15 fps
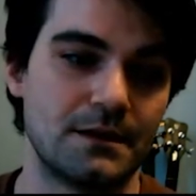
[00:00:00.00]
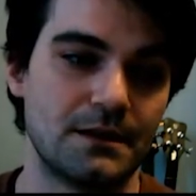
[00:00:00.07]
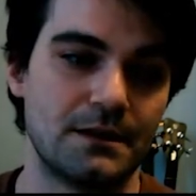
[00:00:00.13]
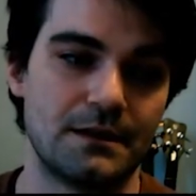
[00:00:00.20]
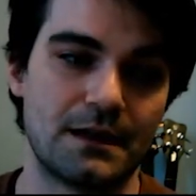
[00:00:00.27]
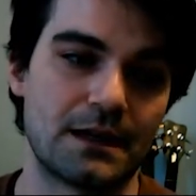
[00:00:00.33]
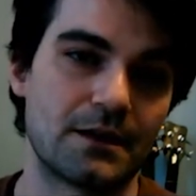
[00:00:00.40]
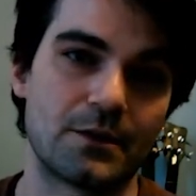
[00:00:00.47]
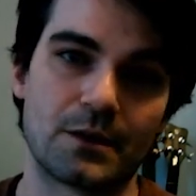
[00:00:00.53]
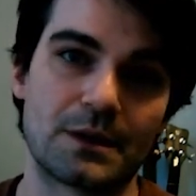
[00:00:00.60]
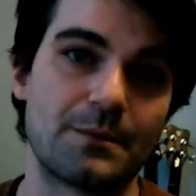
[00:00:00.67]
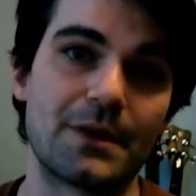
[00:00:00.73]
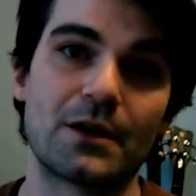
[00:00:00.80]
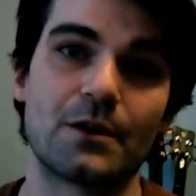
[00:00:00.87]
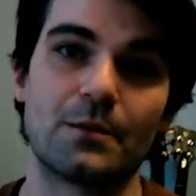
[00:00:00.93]
I don't know, a
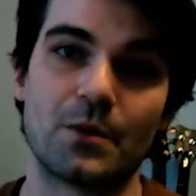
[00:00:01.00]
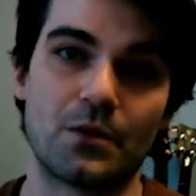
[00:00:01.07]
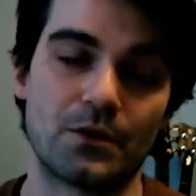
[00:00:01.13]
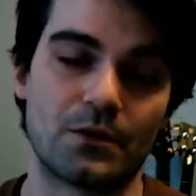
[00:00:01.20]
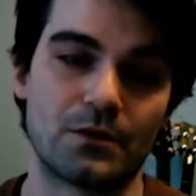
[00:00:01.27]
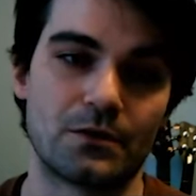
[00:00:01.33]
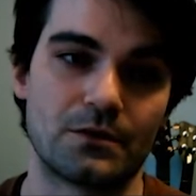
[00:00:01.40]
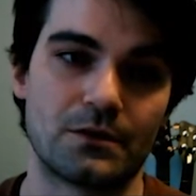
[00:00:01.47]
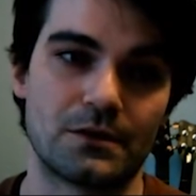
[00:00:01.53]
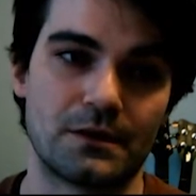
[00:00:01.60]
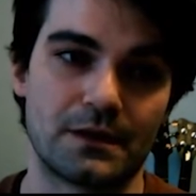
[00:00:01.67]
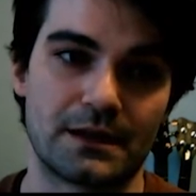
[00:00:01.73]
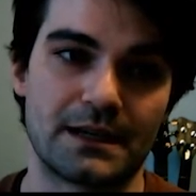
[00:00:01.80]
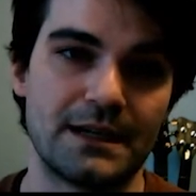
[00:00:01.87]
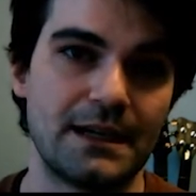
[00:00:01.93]
comparable
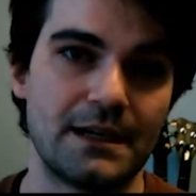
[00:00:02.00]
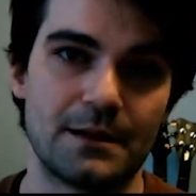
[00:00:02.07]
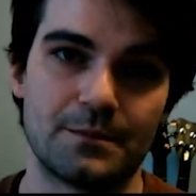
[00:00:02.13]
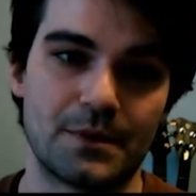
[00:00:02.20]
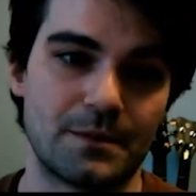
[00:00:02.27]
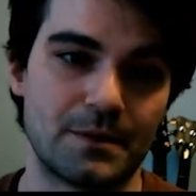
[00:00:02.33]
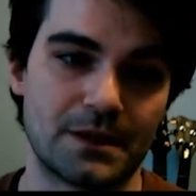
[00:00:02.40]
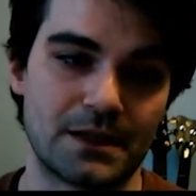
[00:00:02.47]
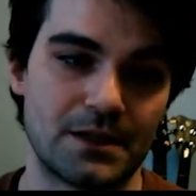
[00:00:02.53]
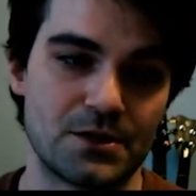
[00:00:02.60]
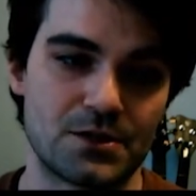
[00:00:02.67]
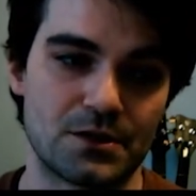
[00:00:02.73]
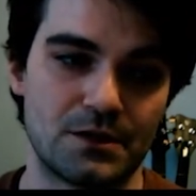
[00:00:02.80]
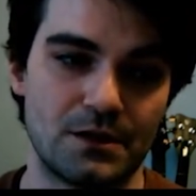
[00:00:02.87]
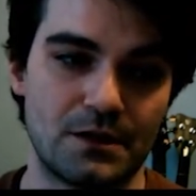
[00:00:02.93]
Canadian
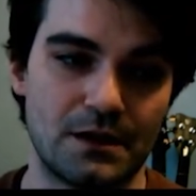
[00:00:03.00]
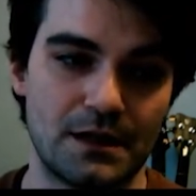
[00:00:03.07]
publication,